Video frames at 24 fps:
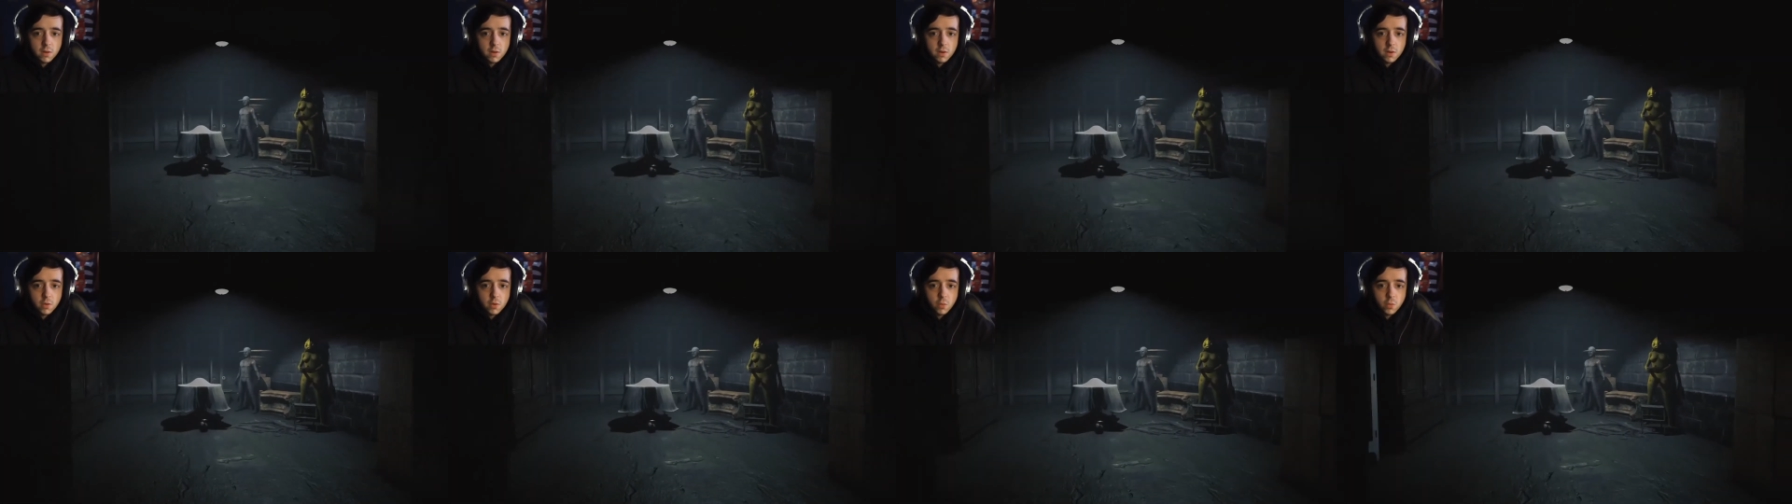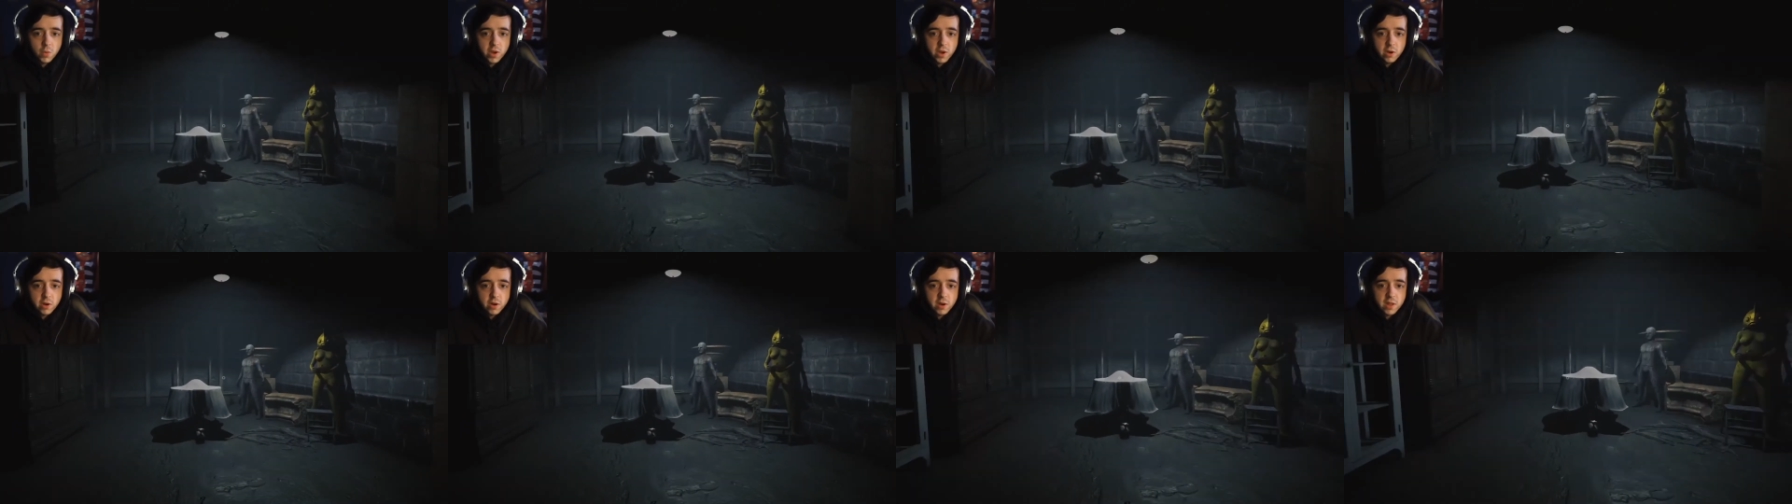
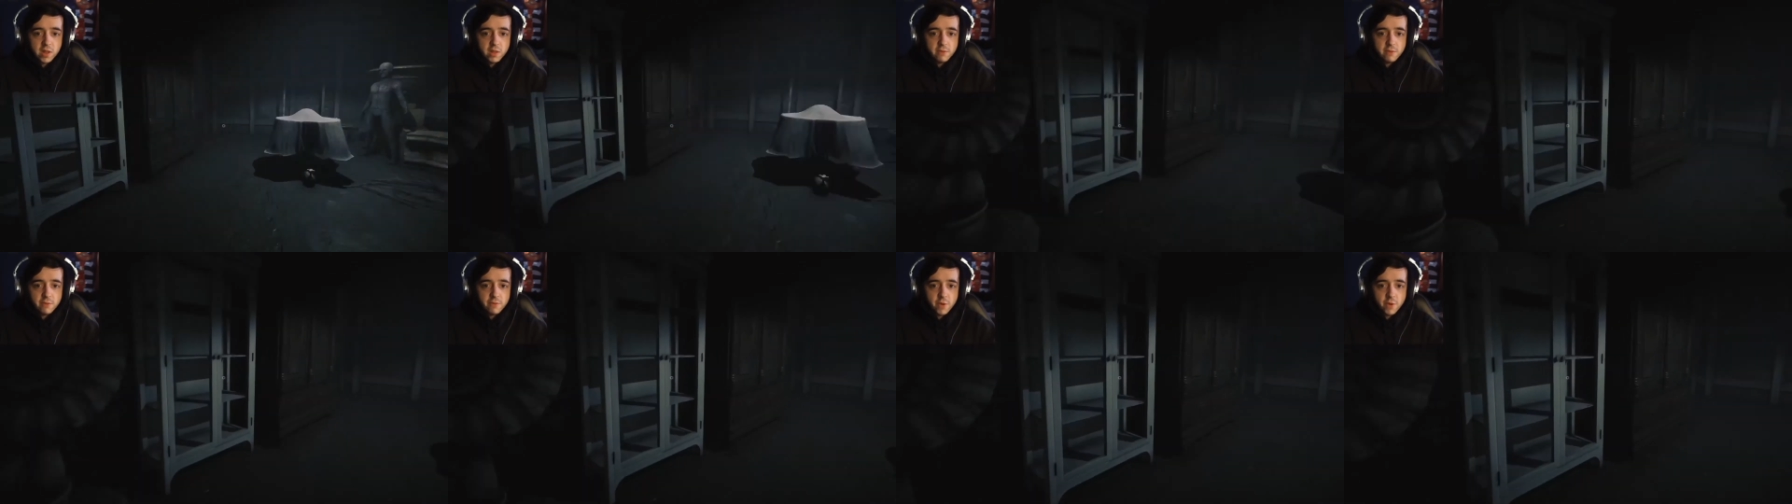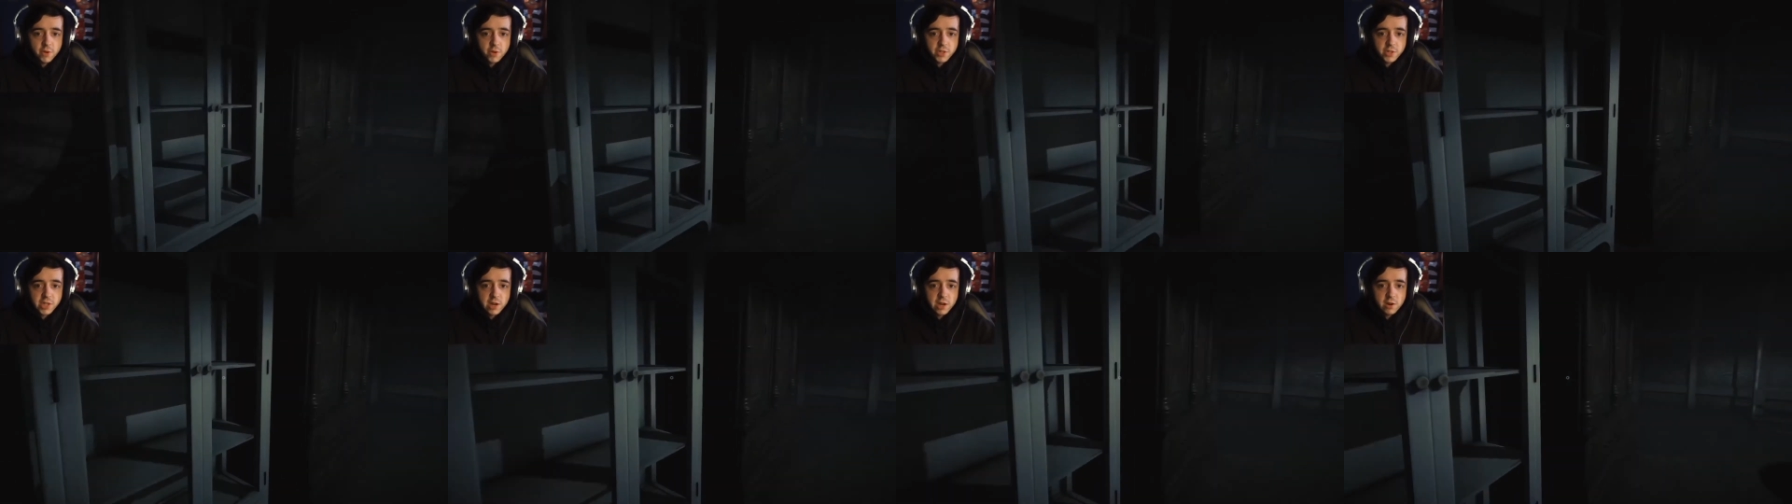we are in the
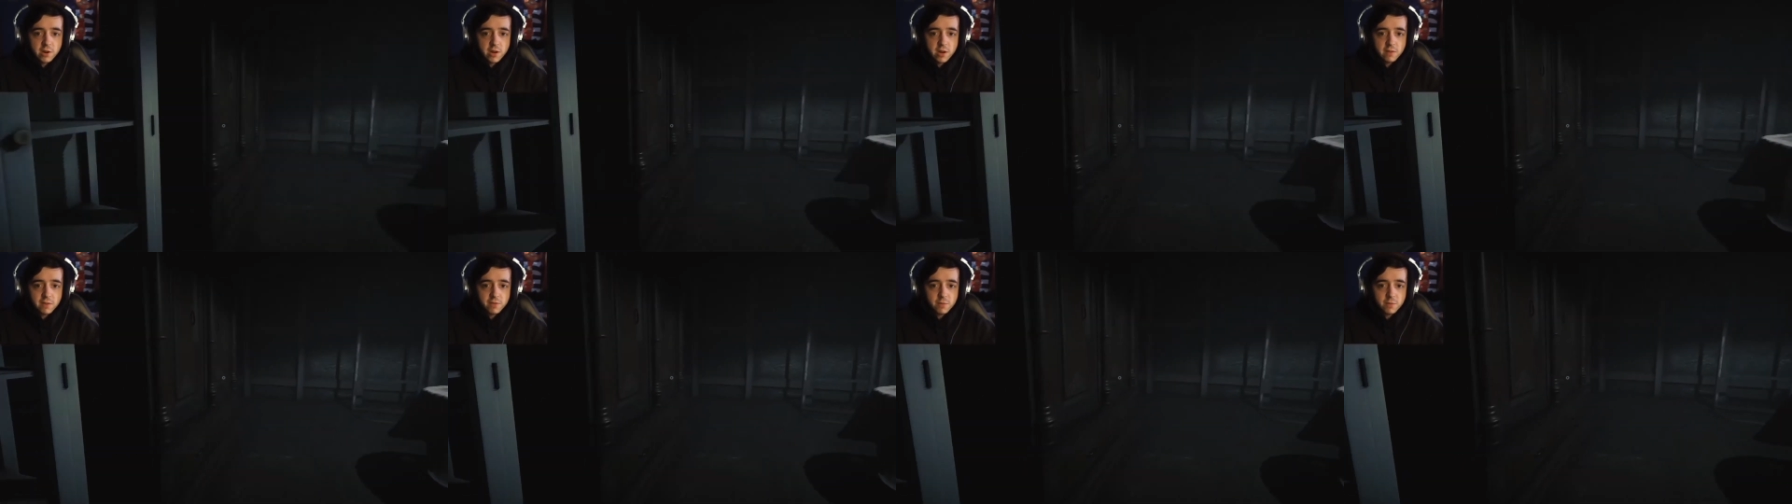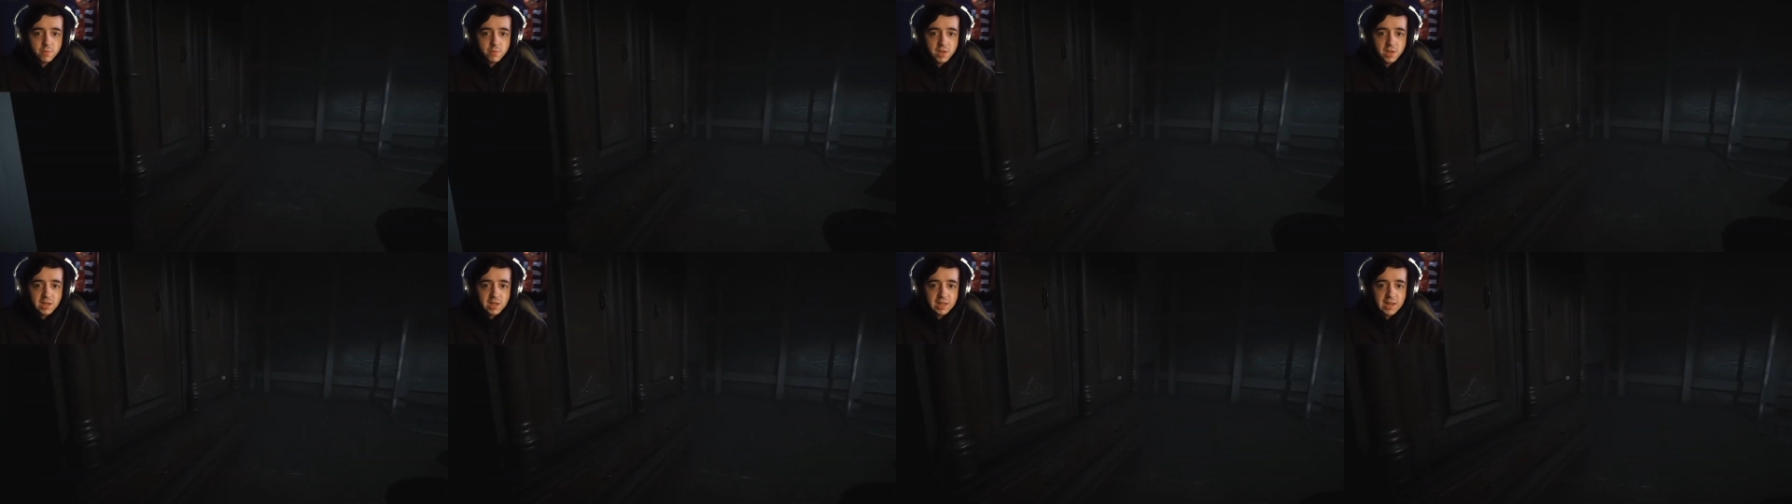first area from
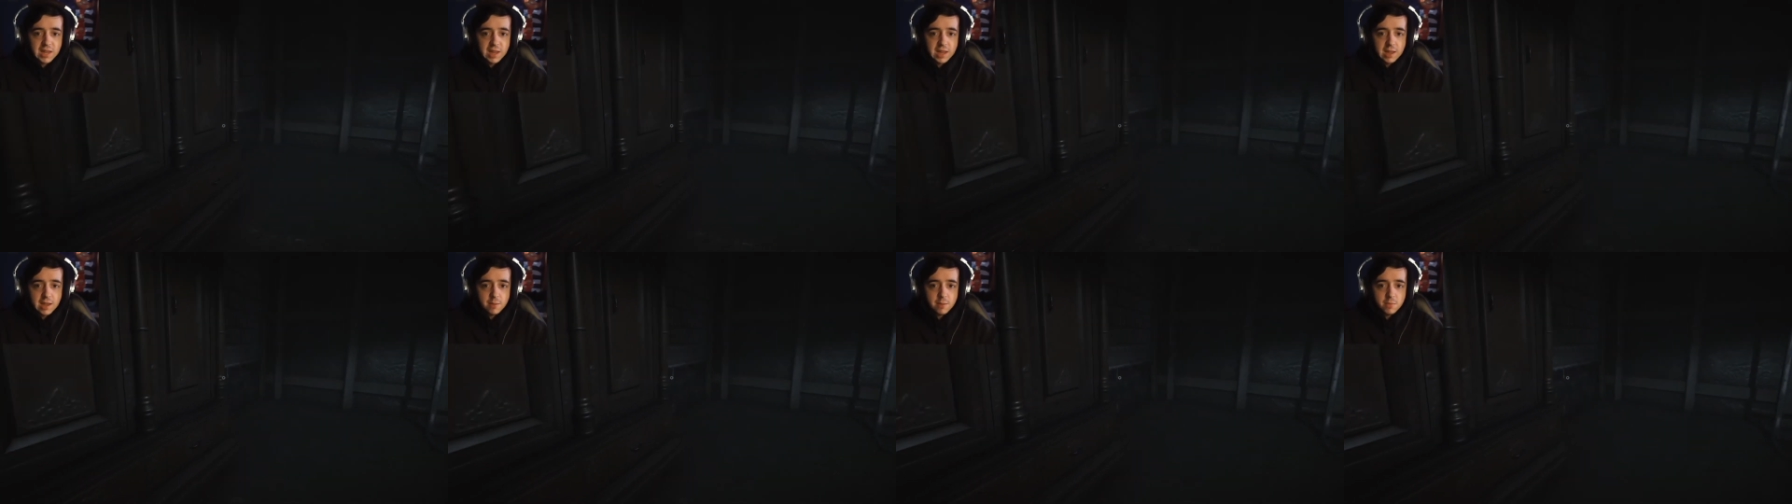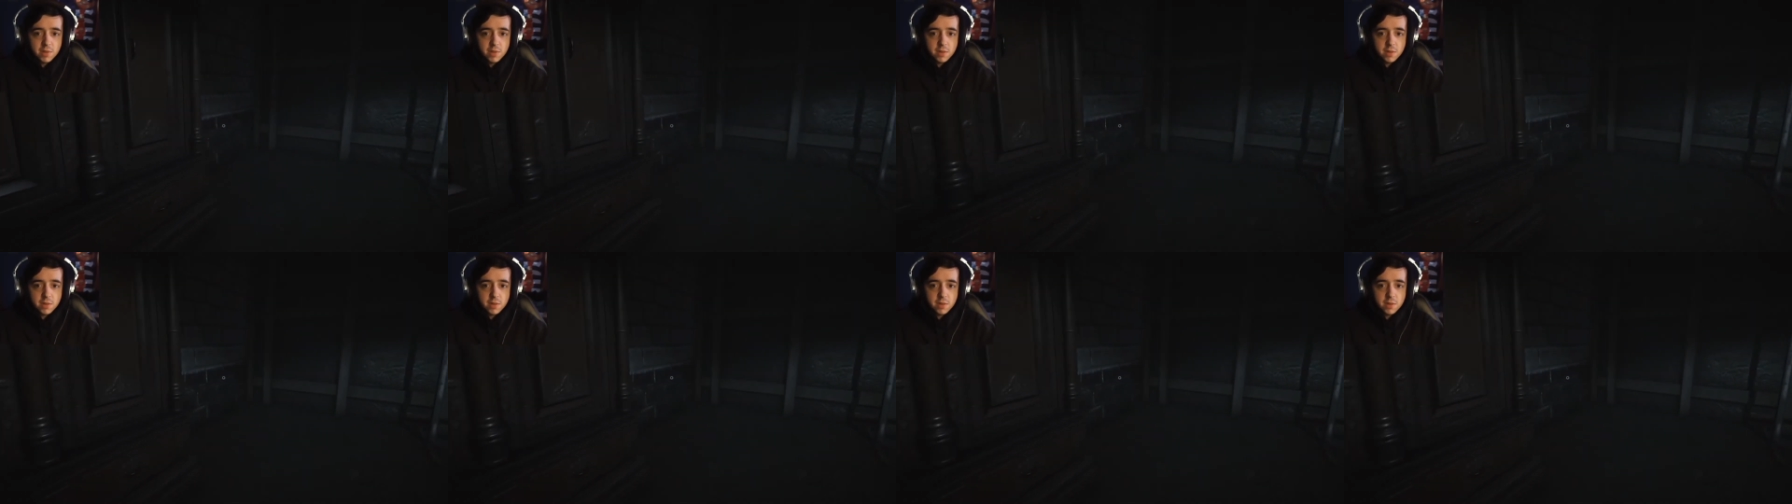the game.